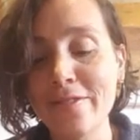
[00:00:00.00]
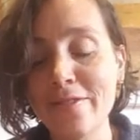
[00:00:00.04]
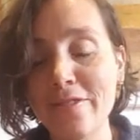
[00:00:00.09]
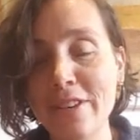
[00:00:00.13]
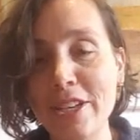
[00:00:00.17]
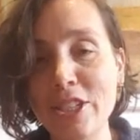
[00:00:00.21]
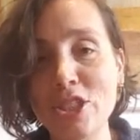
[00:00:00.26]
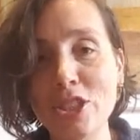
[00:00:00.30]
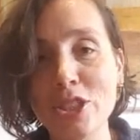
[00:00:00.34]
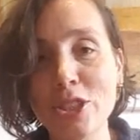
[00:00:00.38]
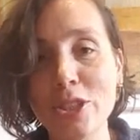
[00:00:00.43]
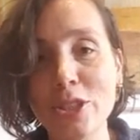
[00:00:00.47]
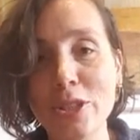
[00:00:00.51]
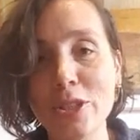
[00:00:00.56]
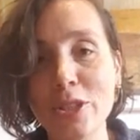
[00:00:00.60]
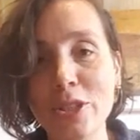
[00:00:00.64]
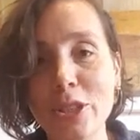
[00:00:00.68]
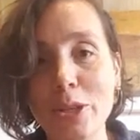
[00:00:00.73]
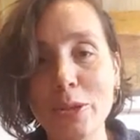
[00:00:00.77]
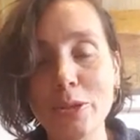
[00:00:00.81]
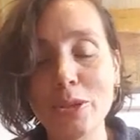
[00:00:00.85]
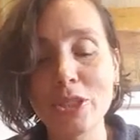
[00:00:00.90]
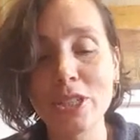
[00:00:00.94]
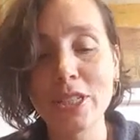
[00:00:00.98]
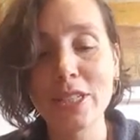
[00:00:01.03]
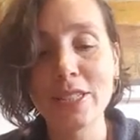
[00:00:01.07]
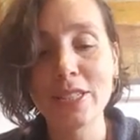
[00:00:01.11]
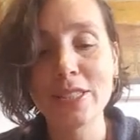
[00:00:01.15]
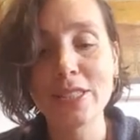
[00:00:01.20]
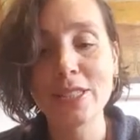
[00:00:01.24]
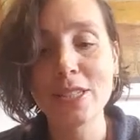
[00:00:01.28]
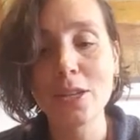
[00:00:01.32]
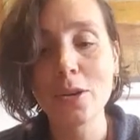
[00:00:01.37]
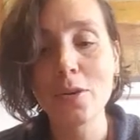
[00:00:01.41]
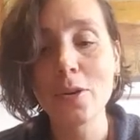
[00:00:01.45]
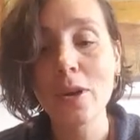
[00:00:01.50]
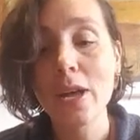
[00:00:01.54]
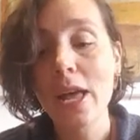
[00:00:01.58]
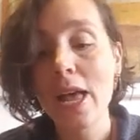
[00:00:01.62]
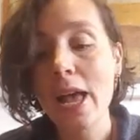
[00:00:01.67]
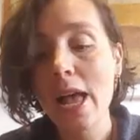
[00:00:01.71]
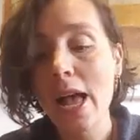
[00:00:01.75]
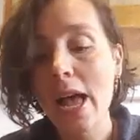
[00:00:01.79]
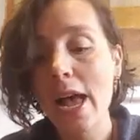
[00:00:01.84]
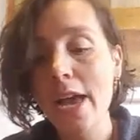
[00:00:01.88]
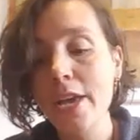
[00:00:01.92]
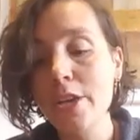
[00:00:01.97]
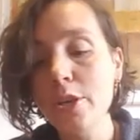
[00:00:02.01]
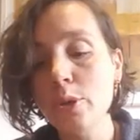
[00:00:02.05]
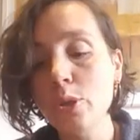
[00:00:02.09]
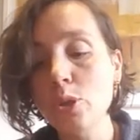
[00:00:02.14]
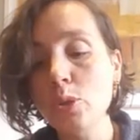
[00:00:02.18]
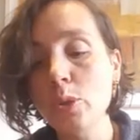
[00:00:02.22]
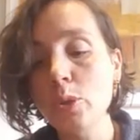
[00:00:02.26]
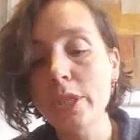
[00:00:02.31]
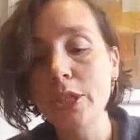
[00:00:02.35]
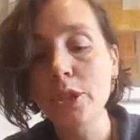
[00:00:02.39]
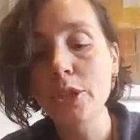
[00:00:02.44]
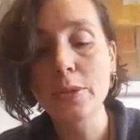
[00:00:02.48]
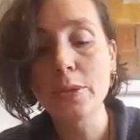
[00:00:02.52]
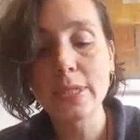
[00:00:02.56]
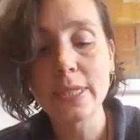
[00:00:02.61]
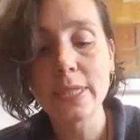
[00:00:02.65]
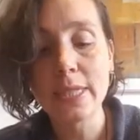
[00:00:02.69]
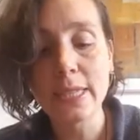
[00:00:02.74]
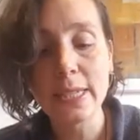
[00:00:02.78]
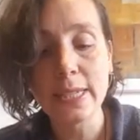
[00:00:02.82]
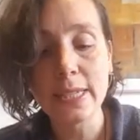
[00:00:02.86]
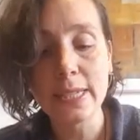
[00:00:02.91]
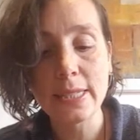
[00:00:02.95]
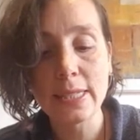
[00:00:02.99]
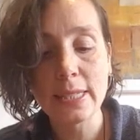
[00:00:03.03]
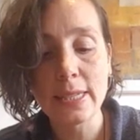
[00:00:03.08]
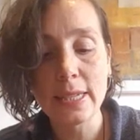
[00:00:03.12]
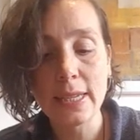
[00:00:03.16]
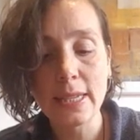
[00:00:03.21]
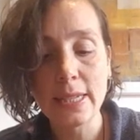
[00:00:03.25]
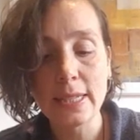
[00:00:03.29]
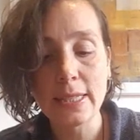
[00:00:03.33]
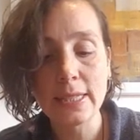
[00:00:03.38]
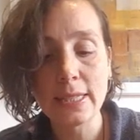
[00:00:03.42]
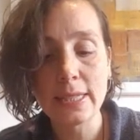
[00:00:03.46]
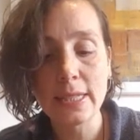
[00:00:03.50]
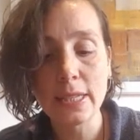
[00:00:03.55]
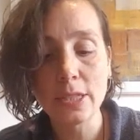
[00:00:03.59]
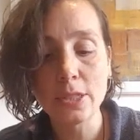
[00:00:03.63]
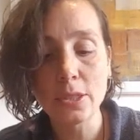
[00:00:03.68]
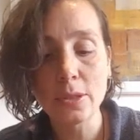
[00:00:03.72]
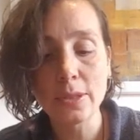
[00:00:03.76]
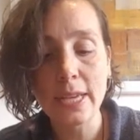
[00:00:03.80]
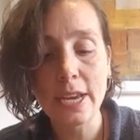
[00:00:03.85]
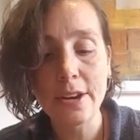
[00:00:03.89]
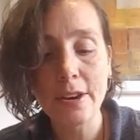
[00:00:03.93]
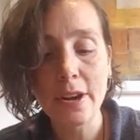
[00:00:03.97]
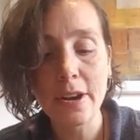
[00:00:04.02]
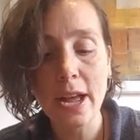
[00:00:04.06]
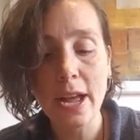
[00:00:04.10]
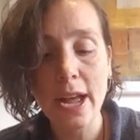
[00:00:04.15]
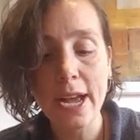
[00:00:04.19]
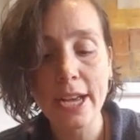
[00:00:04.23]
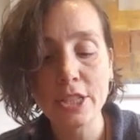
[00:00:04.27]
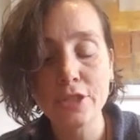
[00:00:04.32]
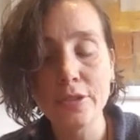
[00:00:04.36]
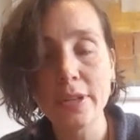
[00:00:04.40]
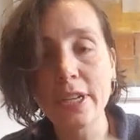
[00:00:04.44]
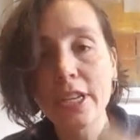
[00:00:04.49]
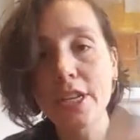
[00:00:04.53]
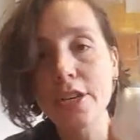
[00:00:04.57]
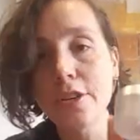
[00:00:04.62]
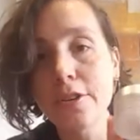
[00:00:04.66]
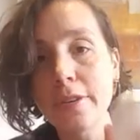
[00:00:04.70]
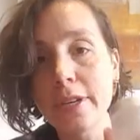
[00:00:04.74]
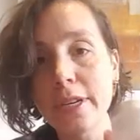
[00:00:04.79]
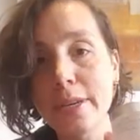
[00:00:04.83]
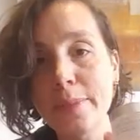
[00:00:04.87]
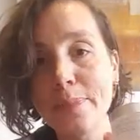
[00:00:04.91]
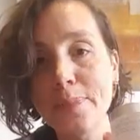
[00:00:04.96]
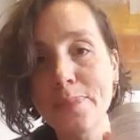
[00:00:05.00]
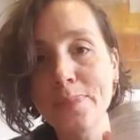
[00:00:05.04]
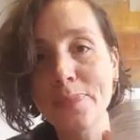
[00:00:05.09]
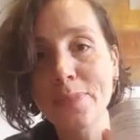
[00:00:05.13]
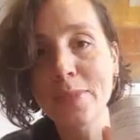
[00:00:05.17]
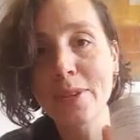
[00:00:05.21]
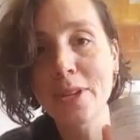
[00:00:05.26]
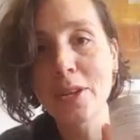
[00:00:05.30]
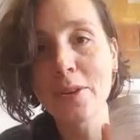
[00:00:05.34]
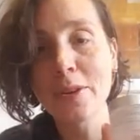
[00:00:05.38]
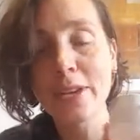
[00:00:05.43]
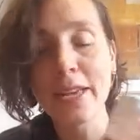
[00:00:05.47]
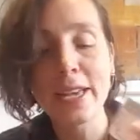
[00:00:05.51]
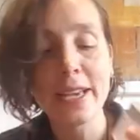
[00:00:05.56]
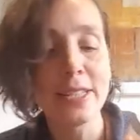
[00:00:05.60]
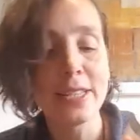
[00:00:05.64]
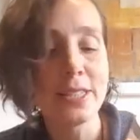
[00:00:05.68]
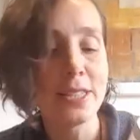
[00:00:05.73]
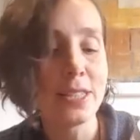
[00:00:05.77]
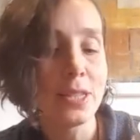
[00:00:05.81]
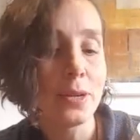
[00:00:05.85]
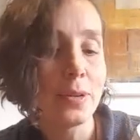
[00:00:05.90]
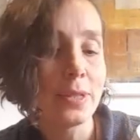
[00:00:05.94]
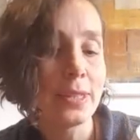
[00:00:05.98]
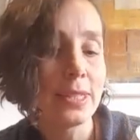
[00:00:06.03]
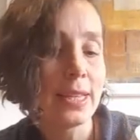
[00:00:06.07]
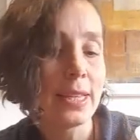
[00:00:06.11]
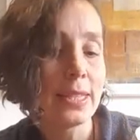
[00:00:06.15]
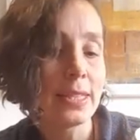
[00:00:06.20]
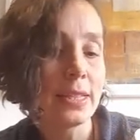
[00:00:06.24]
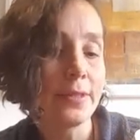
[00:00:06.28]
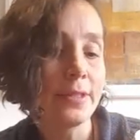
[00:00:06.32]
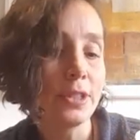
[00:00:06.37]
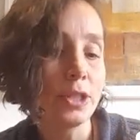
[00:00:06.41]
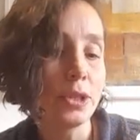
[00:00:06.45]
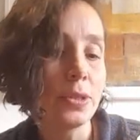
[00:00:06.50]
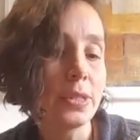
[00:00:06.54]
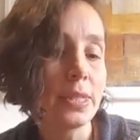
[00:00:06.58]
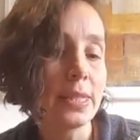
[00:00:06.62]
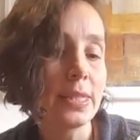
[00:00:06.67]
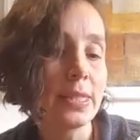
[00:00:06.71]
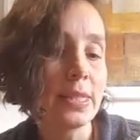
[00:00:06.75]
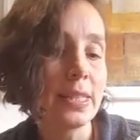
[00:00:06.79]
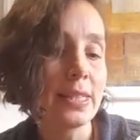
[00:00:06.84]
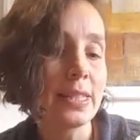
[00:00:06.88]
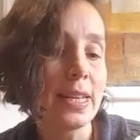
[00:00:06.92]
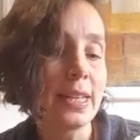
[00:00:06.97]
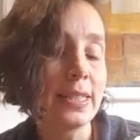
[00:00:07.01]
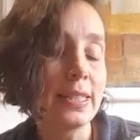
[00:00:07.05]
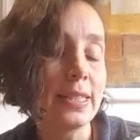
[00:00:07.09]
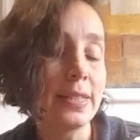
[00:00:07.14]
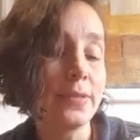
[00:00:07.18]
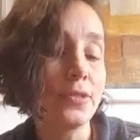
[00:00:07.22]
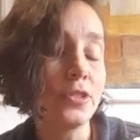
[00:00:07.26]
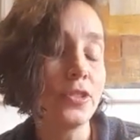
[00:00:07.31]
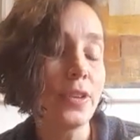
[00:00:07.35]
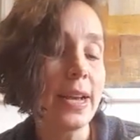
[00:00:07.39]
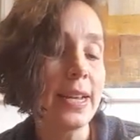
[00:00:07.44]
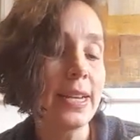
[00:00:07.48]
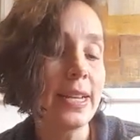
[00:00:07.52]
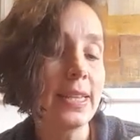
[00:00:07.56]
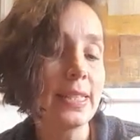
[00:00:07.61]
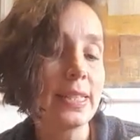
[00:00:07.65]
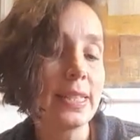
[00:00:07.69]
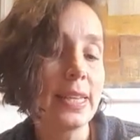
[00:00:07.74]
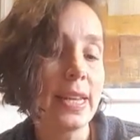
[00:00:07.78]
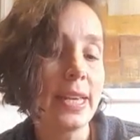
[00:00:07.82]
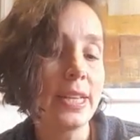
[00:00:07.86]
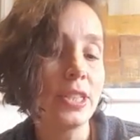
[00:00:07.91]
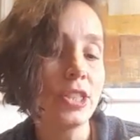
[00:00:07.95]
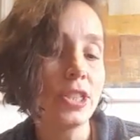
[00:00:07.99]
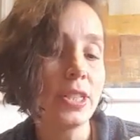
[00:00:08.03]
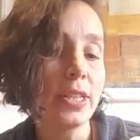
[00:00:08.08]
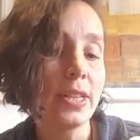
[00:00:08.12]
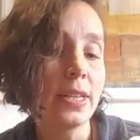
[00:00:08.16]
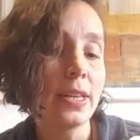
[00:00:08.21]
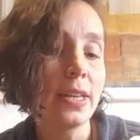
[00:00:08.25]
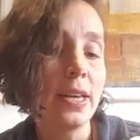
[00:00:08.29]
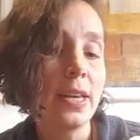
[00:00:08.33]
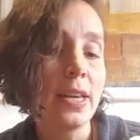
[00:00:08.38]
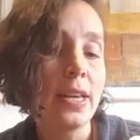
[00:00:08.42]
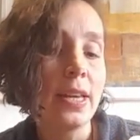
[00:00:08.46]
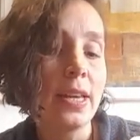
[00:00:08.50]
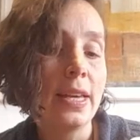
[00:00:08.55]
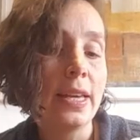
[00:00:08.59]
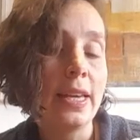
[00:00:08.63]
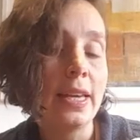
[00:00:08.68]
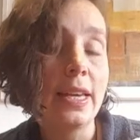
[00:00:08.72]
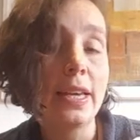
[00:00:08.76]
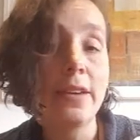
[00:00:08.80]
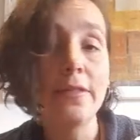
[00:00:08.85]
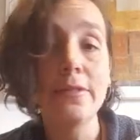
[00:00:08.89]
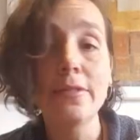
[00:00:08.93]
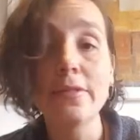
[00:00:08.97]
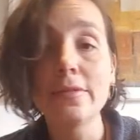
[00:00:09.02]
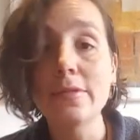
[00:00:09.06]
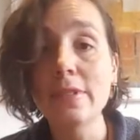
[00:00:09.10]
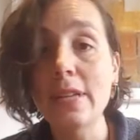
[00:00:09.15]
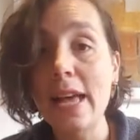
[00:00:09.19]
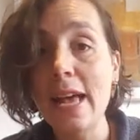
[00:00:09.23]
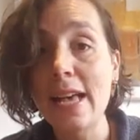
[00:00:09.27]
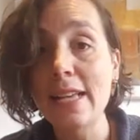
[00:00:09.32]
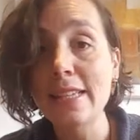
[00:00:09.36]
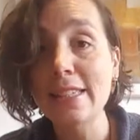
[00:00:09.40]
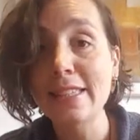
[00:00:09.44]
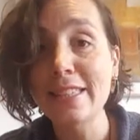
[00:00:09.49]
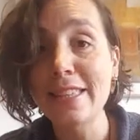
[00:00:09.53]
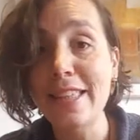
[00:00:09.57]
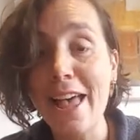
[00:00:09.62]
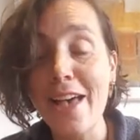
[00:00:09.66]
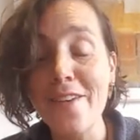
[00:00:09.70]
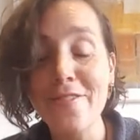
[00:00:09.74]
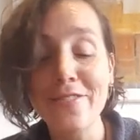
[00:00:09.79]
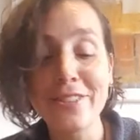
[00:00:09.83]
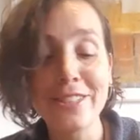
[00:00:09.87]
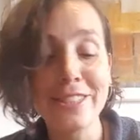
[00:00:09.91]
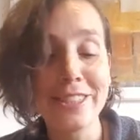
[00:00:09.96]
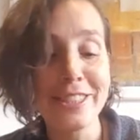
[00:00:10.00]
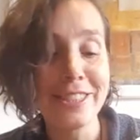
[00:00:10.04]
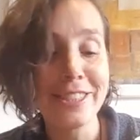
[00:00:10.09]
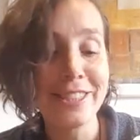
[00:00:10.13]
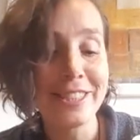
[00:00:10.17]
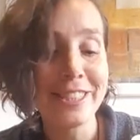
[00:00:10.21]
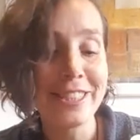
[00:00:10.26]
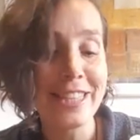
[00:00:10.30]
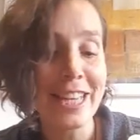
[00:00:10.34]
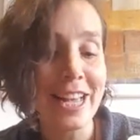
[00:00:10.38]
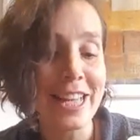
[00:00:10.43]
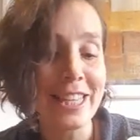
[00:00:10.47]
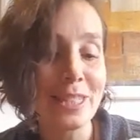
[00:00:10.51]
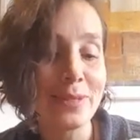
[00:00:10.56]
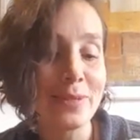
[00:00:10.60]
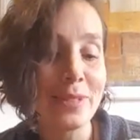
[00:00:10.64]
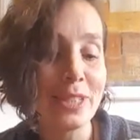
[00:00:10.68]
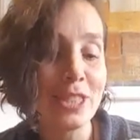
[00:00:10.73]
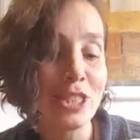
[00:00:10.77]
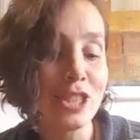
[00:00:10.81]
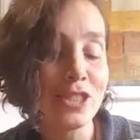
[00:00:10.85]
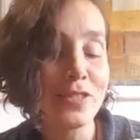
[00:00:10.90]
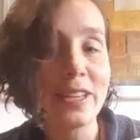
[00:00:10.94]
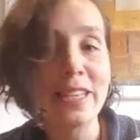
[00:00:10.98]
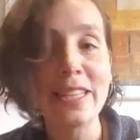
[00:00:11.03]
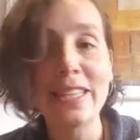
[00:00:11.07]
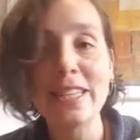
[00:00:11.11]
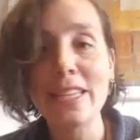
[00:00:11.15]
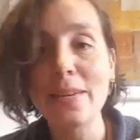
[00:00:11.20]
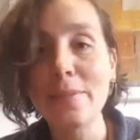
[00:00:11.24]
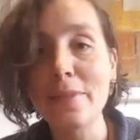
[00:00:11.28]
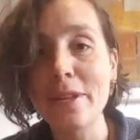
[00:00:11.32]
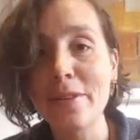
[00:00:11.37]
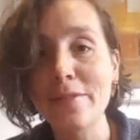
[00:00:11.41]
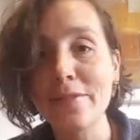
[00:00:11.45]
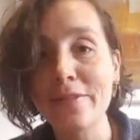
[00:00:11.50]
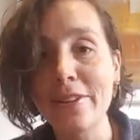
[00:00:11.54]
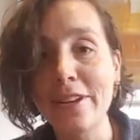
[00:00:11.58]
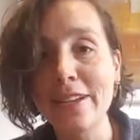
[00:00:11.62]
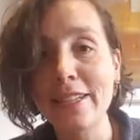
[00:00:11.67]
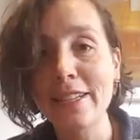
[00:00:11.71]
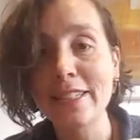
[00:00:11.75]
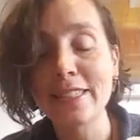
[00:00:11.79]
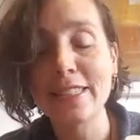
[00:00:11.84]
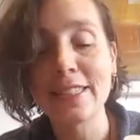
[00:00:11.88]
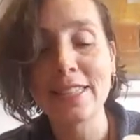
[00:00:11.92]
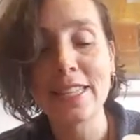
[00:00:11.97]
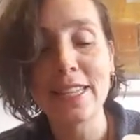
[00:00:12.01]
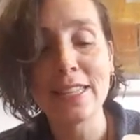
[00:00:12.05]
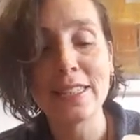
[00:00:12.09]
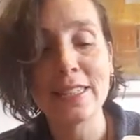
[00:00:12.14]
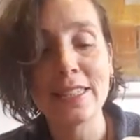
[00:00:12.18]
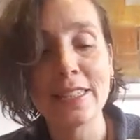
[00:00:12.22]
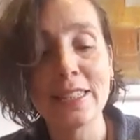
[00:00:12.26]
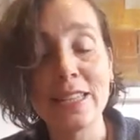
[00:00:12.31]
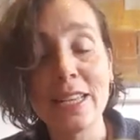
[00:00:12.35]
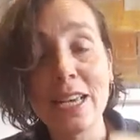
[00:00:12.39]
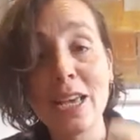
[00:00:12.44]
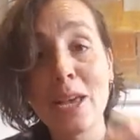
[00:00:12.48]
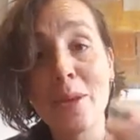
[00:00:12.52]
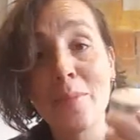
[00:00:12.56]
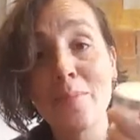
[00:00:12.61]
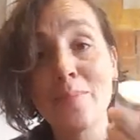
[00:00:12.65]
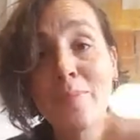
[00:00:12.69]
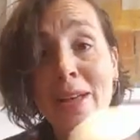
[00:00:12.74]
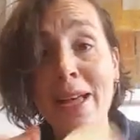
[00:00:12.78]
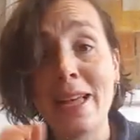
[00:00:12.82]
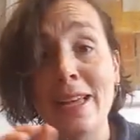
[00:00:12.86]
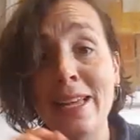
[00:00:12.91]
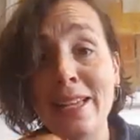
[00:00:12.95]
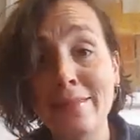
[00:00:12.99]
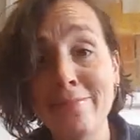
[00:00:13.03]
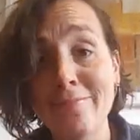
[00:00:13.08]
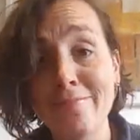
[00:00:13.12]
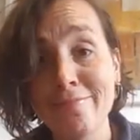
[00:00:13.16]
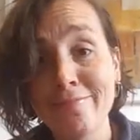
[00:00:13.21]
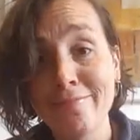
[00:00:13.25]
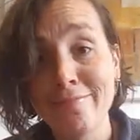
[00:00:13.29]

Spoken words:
facial lotion. So I usually use this. It's the doTERRA Hydrating Cream. Okay, so it says it reduces the signs of dryness and aging. It has lavender, jasmine, geranium, and frankincense. But